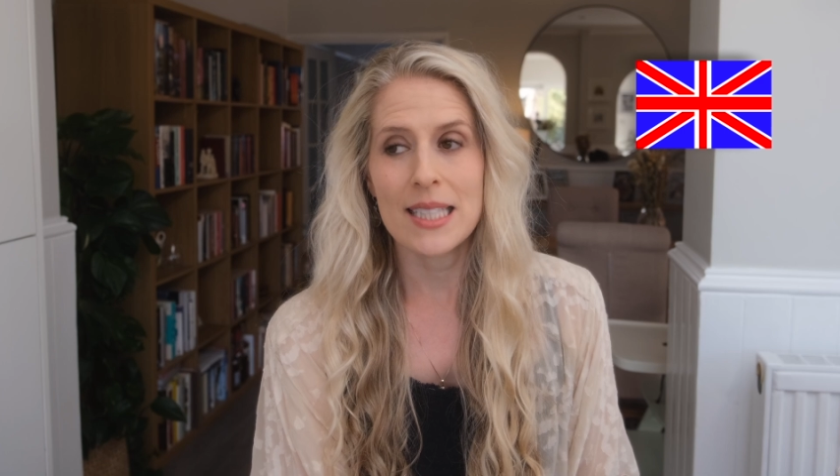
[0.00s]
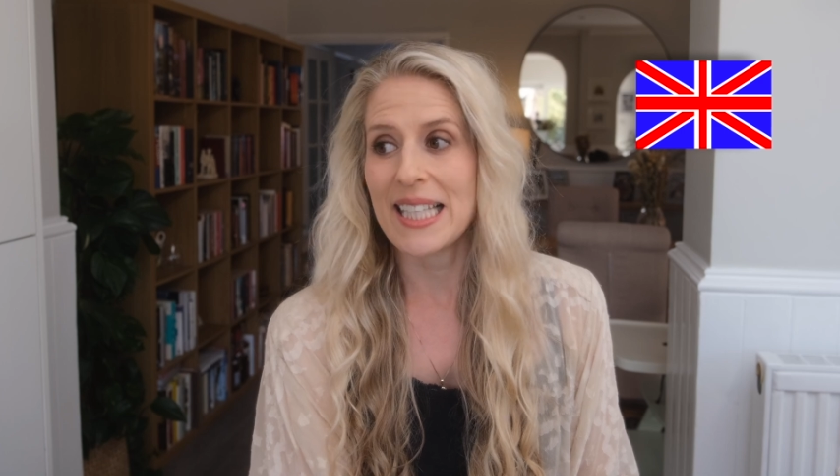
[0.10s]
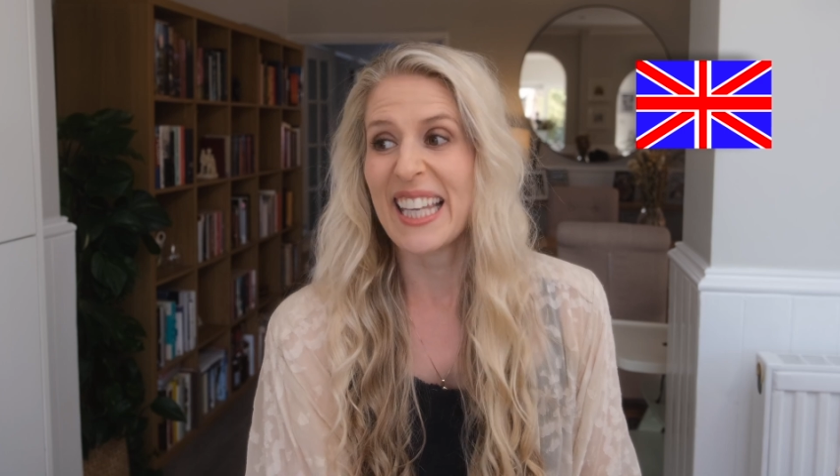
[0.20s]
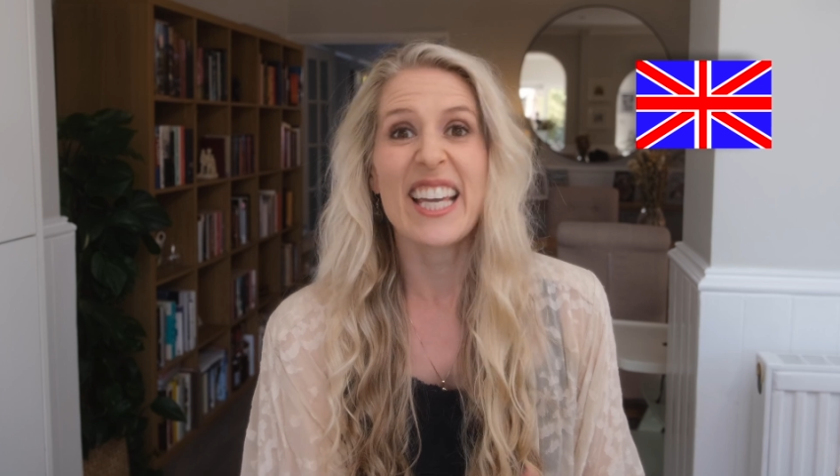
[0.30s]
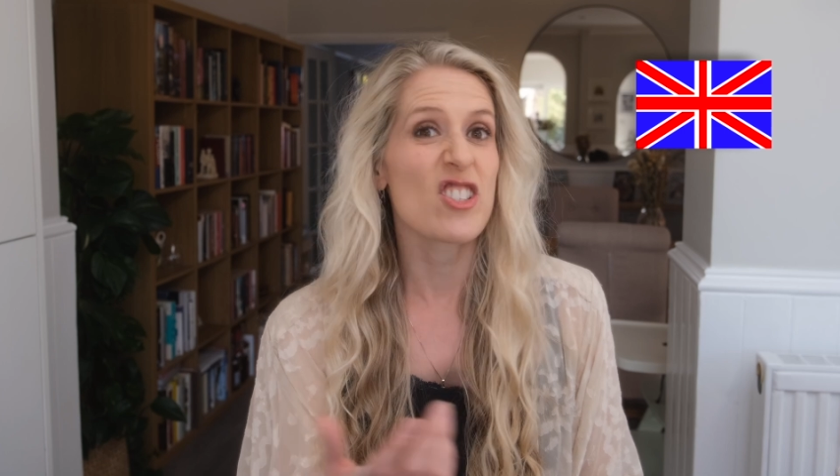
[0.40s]
The
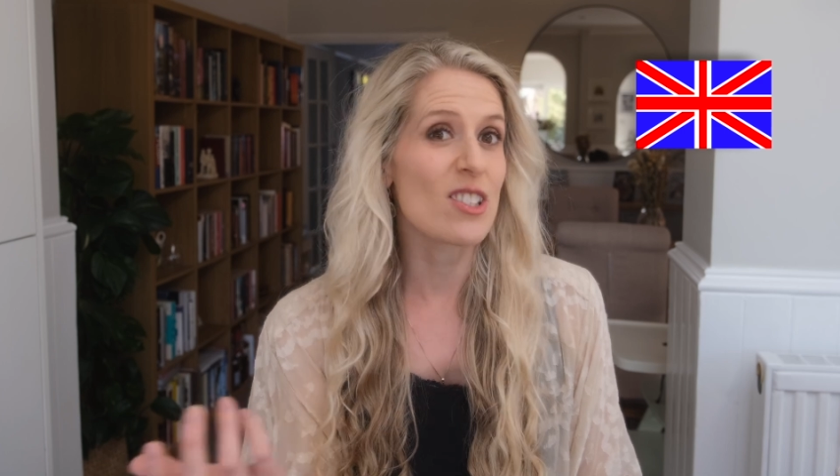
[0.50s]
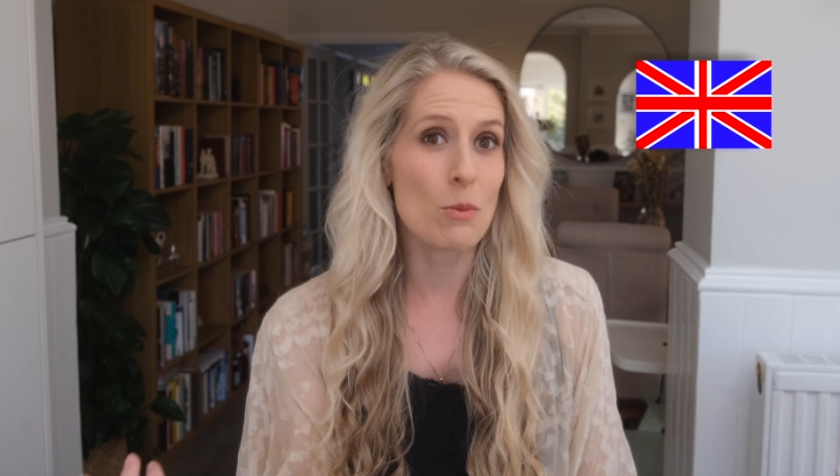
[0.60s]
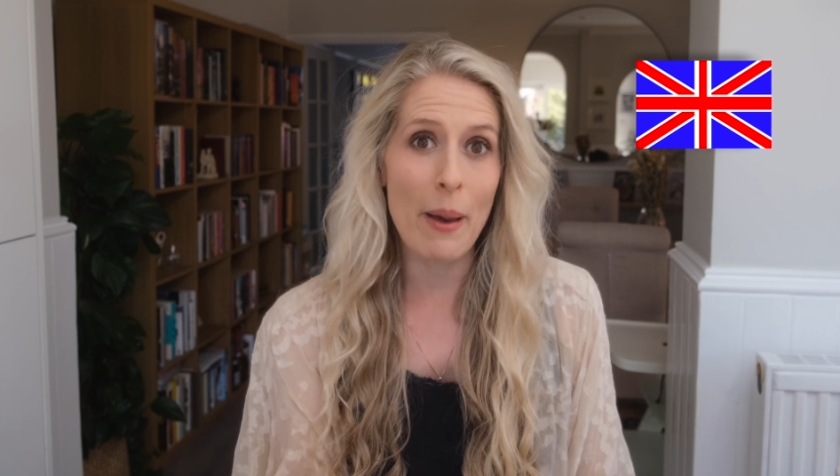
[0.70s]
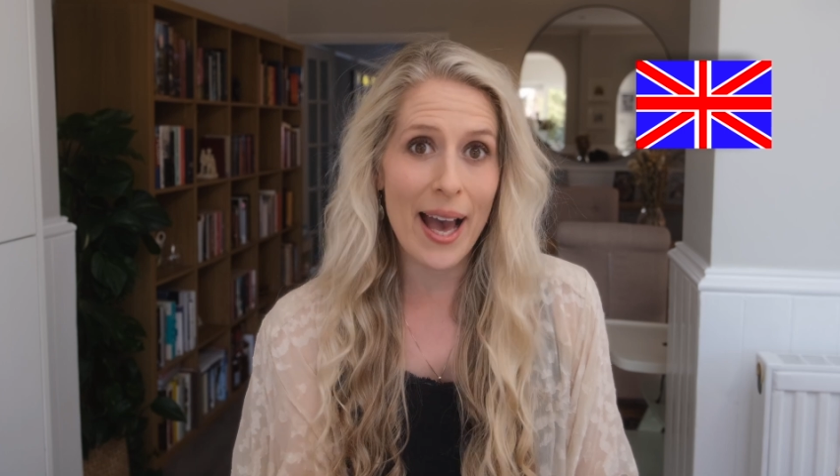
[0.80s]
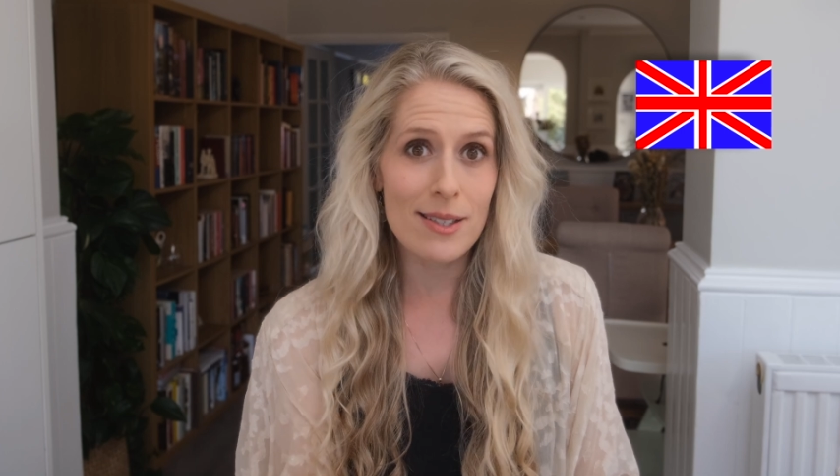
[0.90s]
kitchen's a
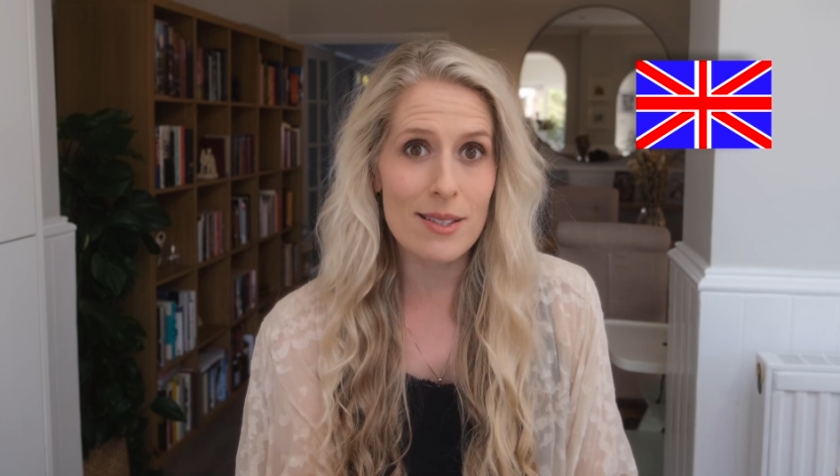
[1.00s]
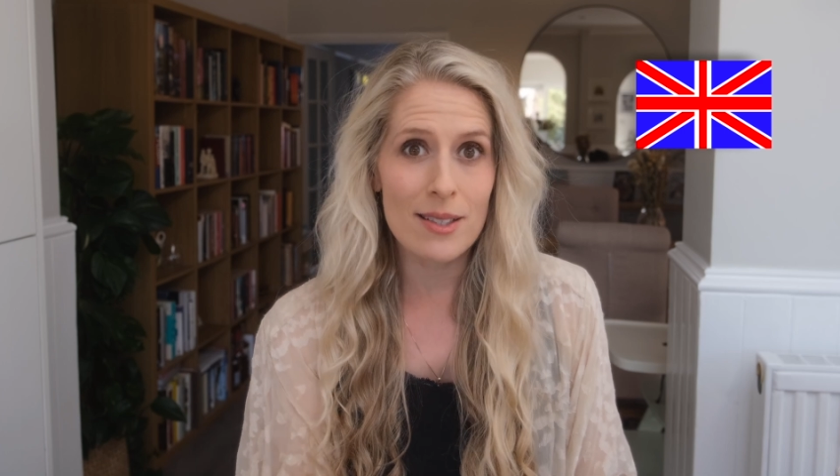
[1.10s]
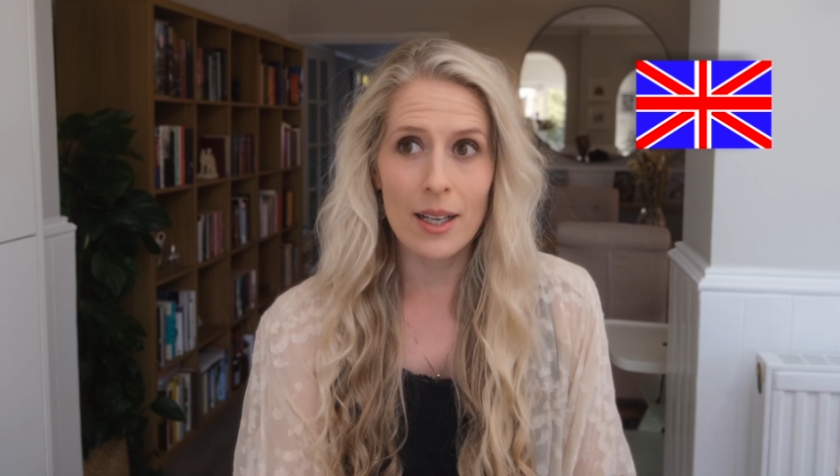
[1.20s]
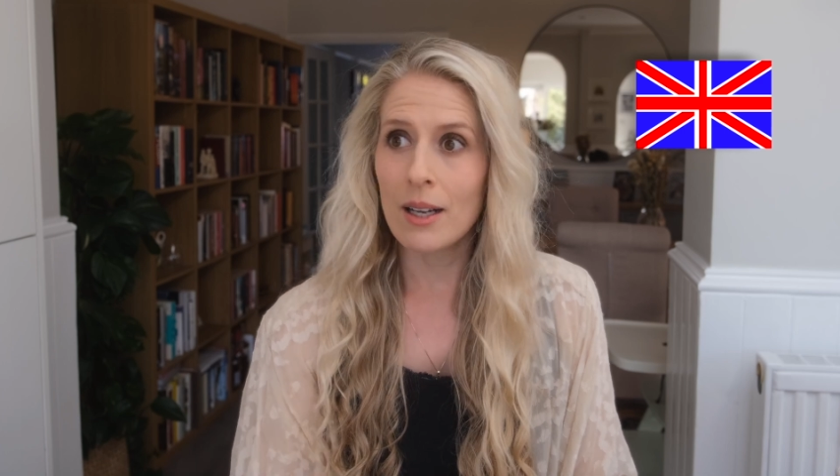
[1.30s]
mess,